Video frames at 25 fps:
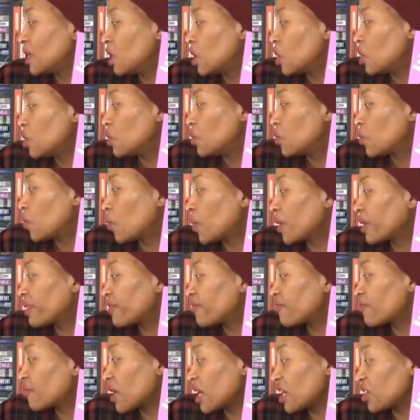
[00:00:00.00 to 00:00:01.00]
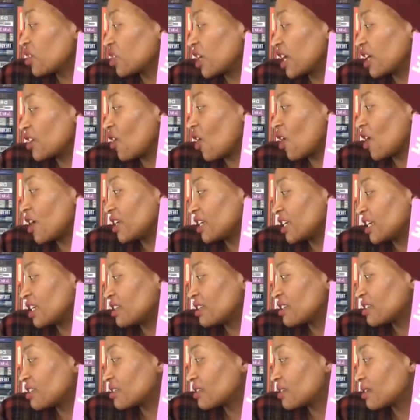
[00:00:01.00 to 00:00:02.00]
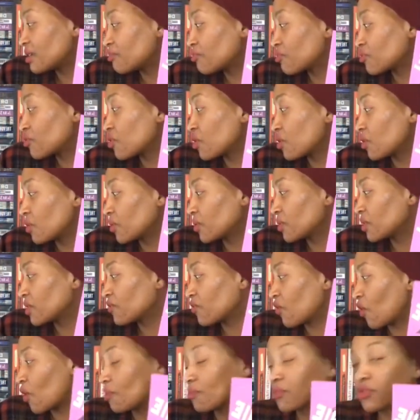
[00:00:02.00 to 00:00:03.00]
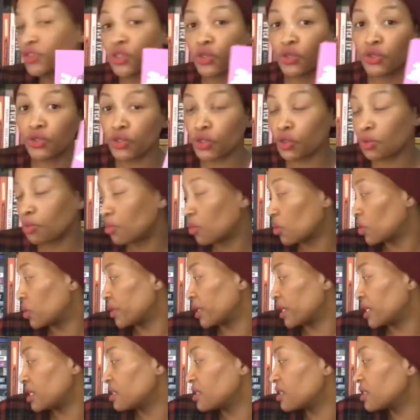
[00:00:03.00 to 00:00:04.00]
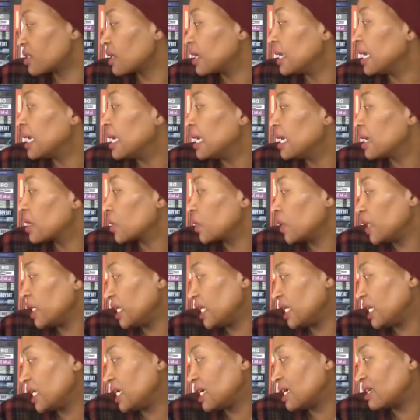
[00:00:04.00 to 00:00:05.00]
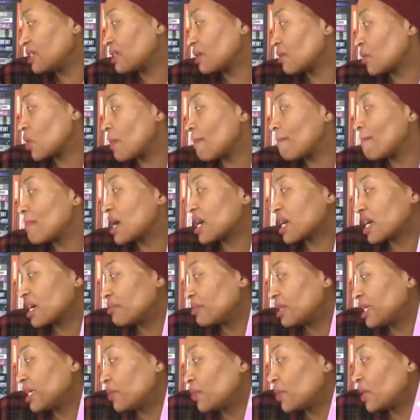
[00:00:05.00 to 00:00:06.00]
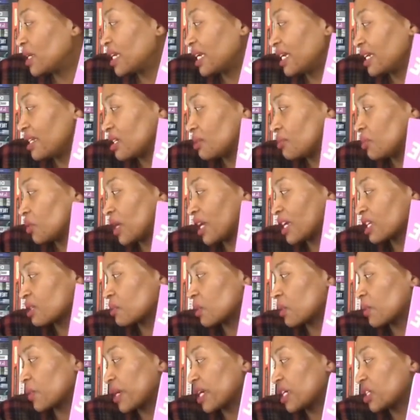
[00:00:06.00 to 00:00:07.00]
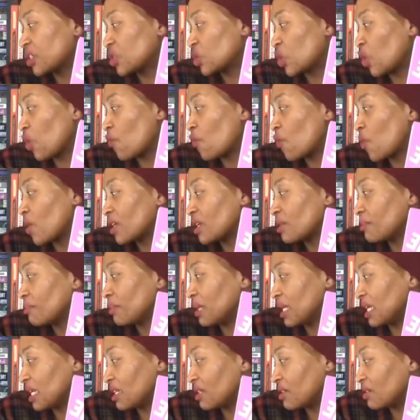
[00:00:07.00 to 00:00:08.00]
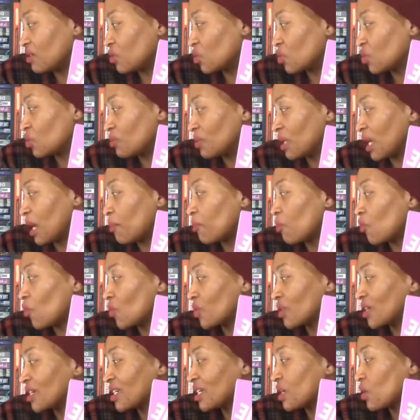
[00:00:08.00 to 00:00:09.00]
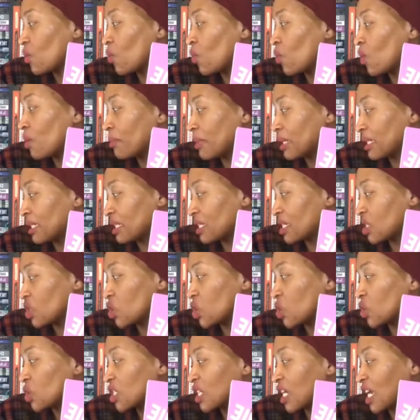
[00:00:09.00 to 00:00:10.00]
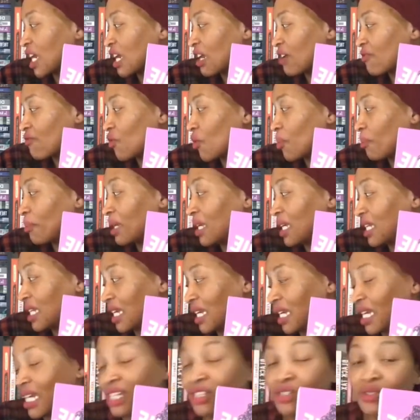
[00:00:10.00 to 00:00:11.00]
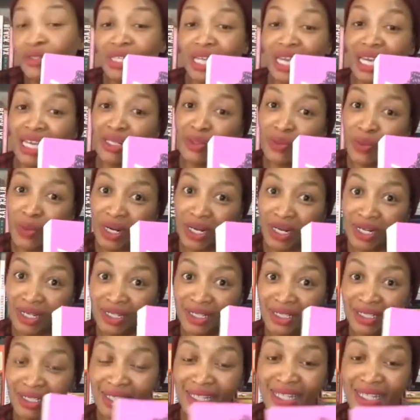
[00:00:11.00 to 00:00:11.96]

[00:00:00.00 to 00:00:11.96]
With fresh and honest prose from Jojo Moyes, Queenie is a remarkably relatable exploration of what it means to be a modern woman searching for meaning in today's world.